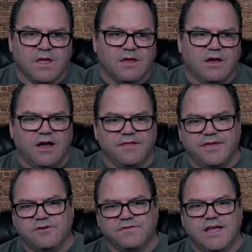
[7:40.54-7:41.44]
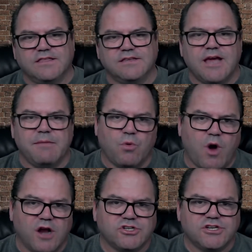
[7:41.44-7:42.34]
Thank you for taking the time to
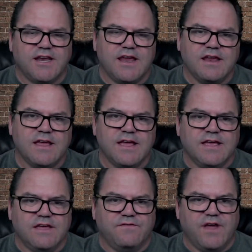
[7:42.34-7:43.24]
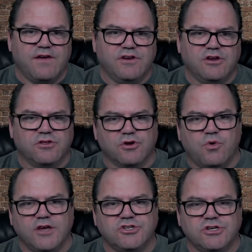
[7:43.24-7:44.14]
watch today. If you have any other
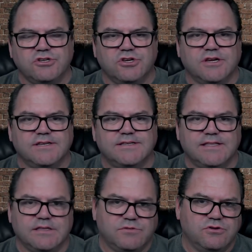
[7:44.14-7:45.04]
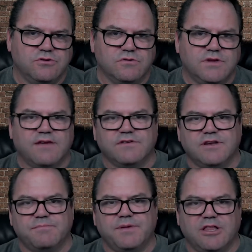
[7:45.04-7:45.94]
questions, you can send them to
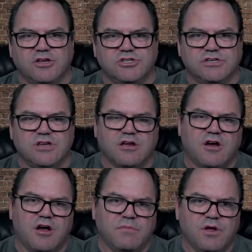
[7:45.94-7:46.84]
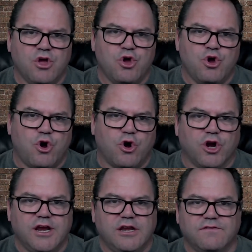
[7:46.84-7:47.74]
kevin@pitlogic.com or
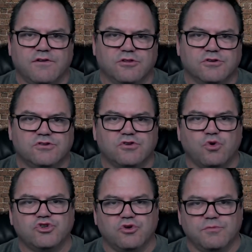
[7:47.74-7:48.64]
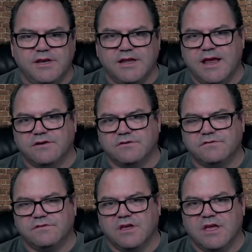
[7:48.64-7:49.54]
any of our other social media
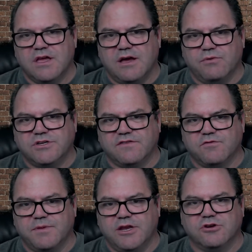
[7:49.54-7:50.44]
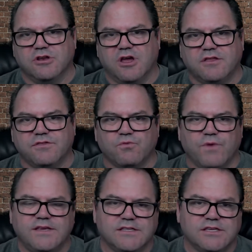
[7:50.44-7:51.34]
handles. I wish everybody good luck
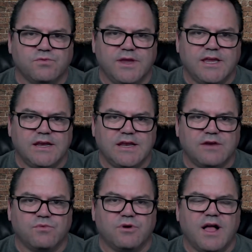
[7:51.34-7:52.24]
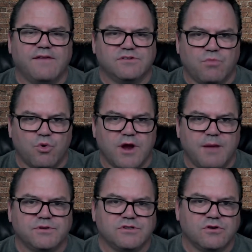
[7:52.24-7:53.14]
racing this weekend, and we'll have some more
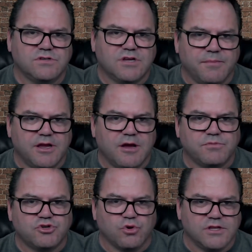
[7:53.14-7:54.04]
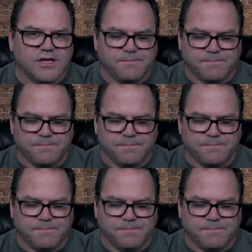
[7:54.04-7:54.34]
episodes coming up shortly.